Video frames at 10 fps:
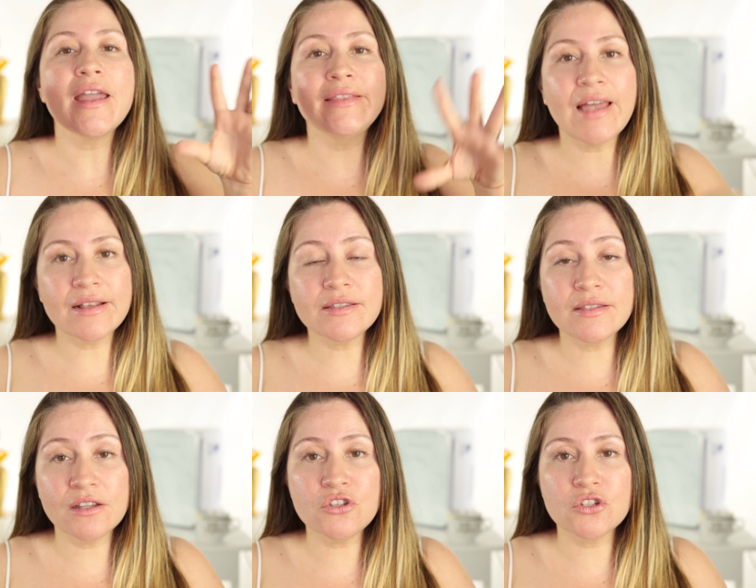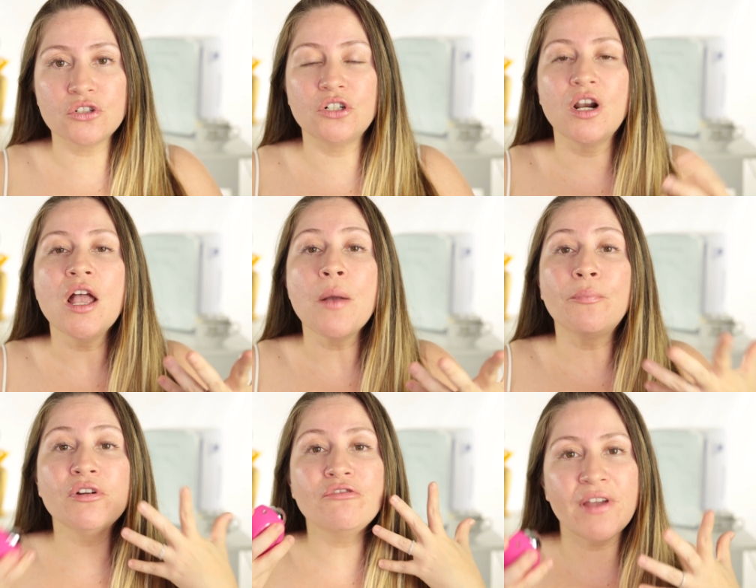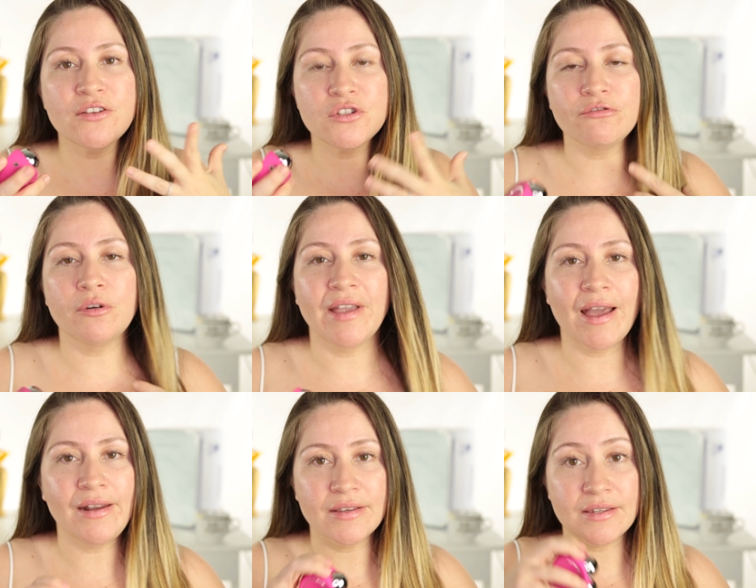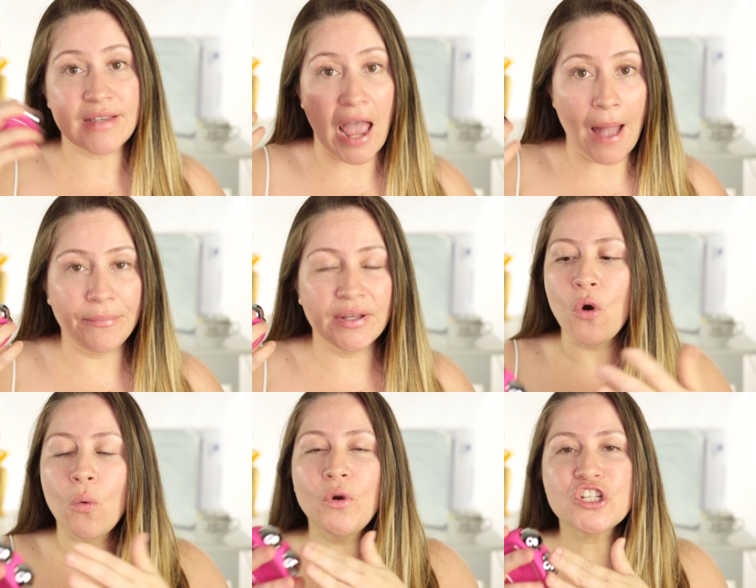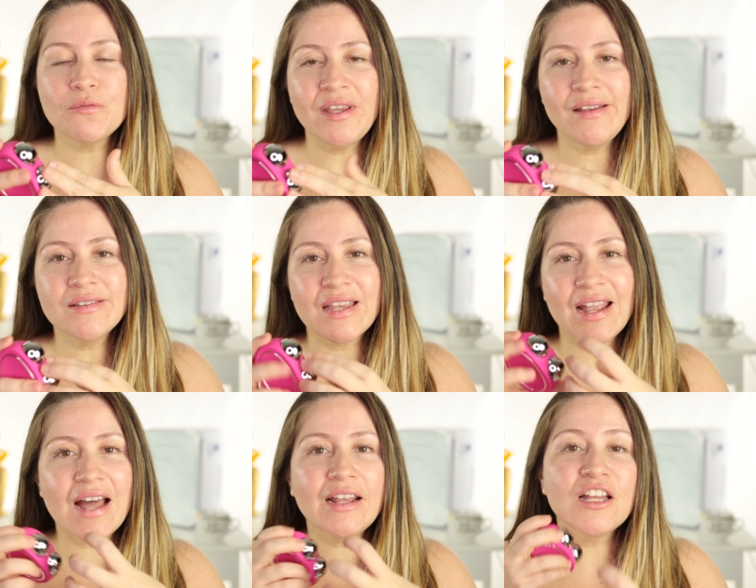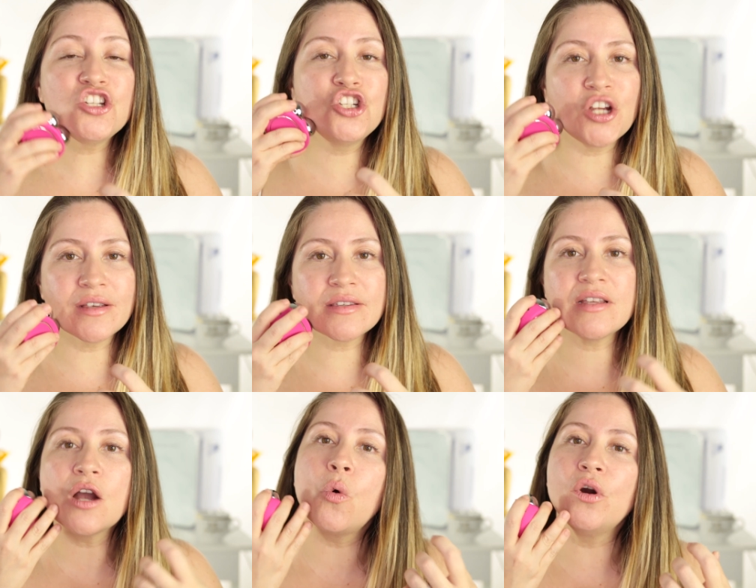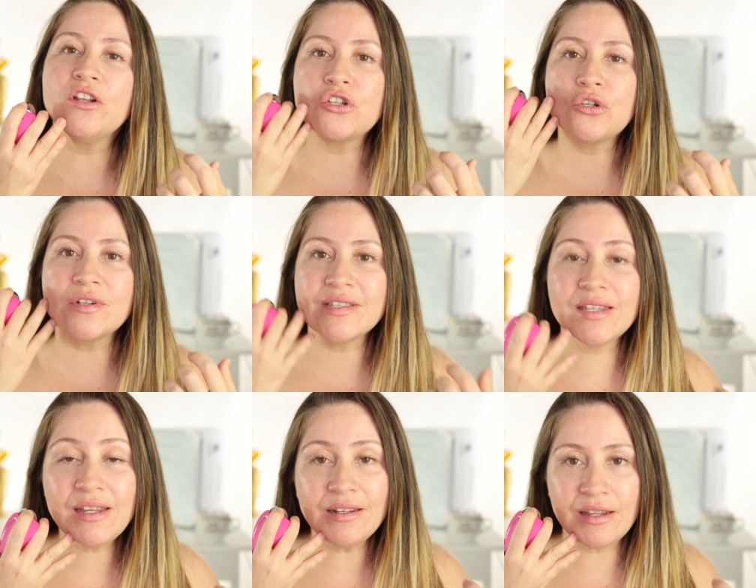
and that sensor prevents you from getting a zap, which means it kind of adjusts according to your skin